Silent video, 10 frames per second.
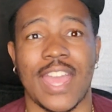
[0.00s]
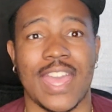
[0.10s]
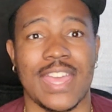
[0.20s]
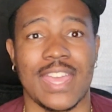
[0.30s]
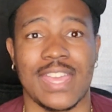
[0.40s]

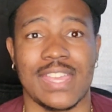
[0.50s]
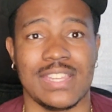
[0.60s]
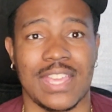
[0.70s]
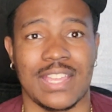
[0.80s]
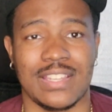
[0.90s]
and
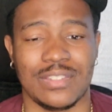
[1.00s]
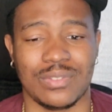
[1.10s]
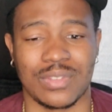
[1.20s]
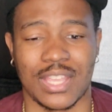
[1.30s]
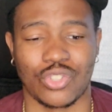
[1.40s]
and
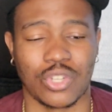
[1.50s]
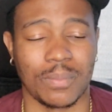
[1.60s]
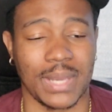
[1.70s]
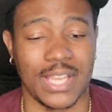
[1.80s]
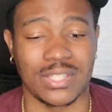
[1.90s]
and and
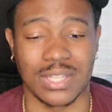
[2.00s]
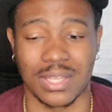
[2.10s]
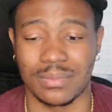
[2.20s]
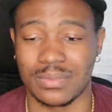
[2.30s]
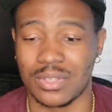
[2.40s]
Triple H
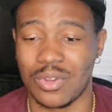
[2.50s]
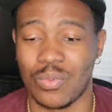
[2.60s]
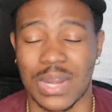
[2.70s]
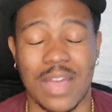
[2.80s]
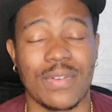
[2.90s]
now,
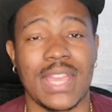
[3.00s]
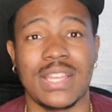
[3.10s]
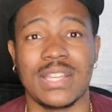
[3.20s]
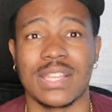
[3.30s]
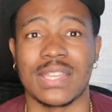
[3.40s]
whatever they
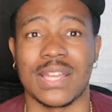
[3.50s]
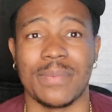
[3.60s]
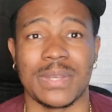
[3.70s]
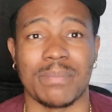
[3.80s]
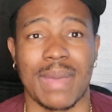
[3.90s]
cooking
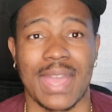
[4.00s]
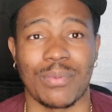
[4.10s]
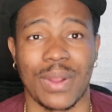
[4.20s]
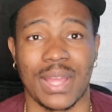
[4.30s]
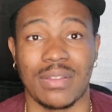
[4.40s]
up in the
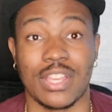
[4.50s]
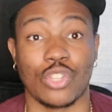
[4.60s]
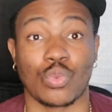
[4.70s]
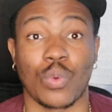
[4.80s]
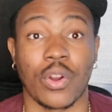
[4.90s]
background
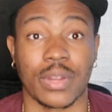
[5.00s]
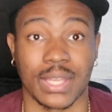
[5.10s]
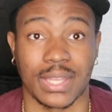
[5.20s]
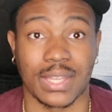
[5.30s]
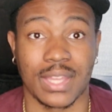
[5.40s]
is
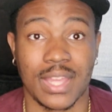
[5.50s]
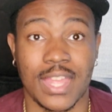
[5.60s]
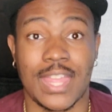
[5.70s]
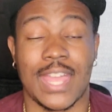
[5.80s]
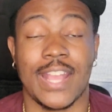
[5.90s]
working.
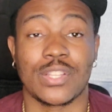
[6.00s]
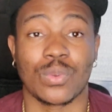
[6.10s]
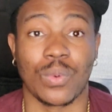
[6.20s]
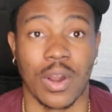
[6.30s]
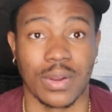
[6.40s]
It's
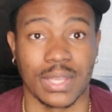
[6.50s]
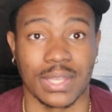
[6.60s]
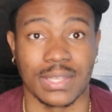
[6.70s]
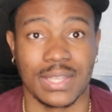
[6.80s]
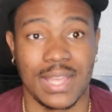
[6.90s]

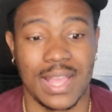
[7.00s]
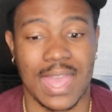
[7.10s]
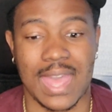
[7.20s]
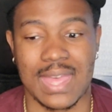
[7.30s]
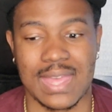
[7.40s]
working.
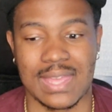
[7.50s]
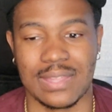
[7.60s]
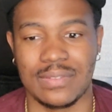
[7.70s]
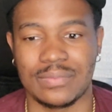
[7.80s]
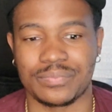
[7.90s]

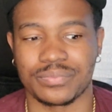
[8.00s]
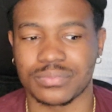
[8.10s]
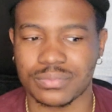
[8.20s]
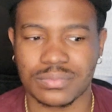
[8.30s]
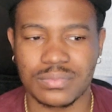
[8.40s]
And
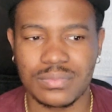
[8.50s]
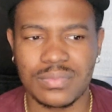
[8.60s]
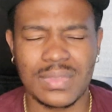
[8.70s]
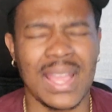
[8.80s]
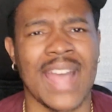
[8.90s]

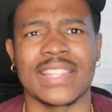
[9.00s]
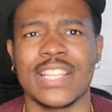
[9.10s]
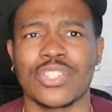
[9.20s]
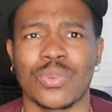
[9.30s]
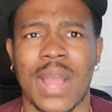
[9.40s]
I
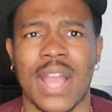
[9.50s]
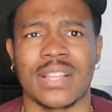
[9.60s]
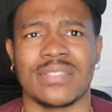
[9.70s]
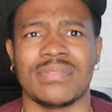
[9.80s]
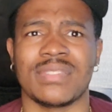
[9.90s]
think The Rock
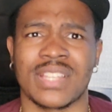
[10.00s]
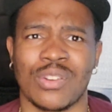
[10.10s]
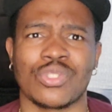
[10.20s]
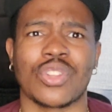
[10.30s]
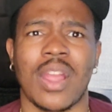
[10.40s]

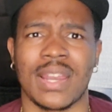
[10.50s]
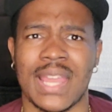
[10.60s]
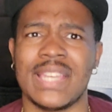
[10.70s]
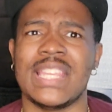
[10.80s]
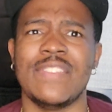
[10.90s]
gonna start
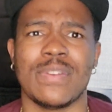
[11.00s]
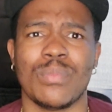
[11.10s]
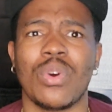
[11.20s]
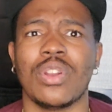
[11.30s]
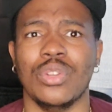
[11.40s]
letting even
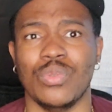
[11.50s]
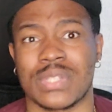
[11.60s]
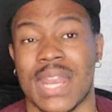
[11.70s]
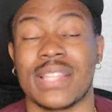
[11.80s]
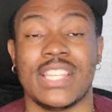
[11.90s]
more
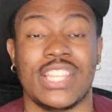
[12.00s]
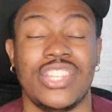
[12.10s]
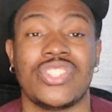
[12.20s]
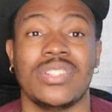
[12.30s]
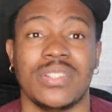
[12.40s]
loose, and I think he
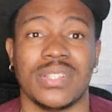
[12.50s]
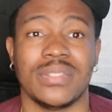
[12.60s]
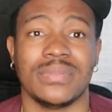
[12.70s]
should.